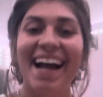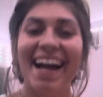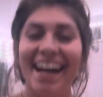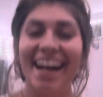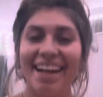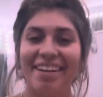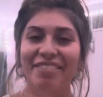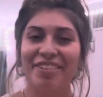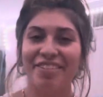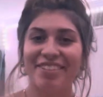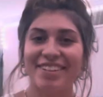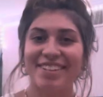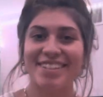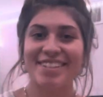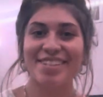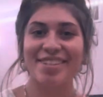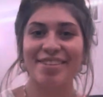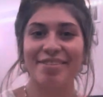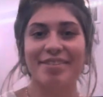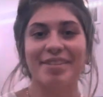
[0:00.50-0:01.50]
Hi everyone,
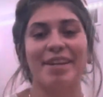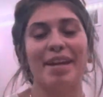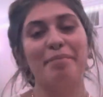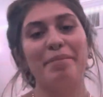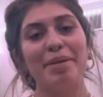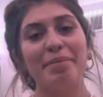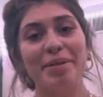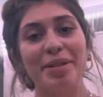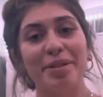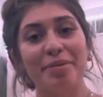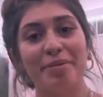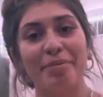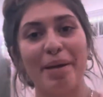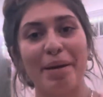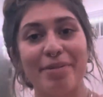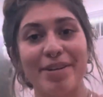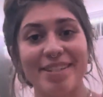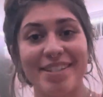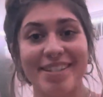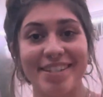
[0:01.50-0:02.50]
so today I'm going to be doing my
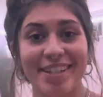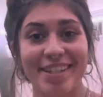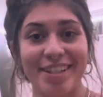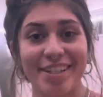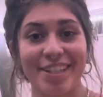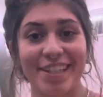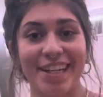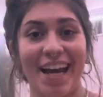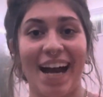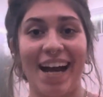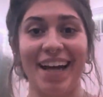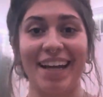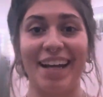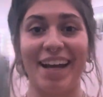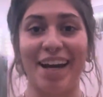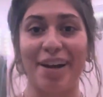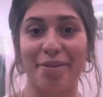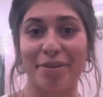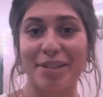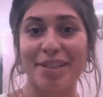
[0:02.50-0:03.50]
presentation on
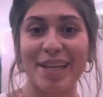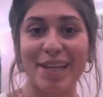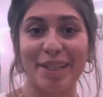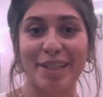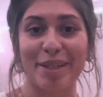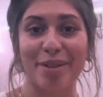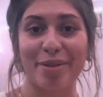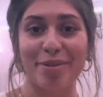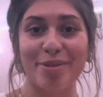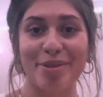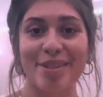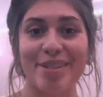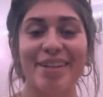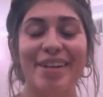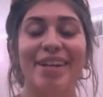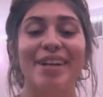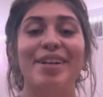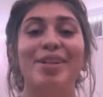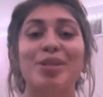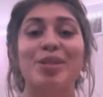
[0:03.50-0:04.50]
how to take notes.
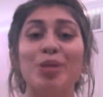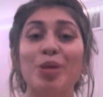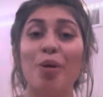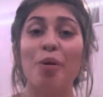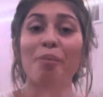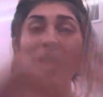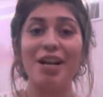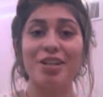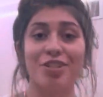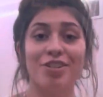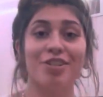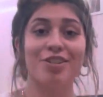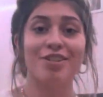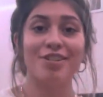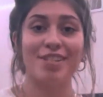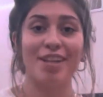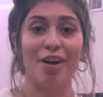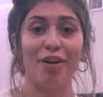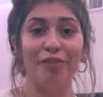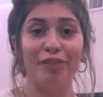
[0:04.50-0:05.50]
So imagine
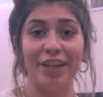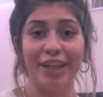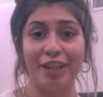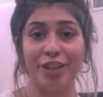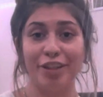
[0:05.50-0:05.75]
yourself in